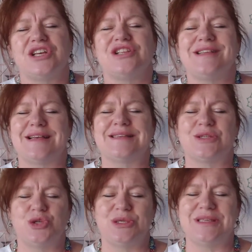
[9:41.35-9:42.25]

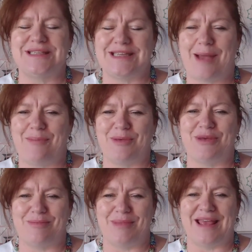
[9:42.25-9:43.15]
just do this tapping
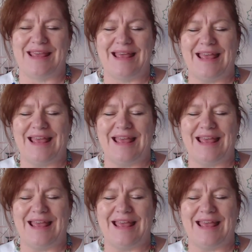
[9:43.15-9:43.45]
with me.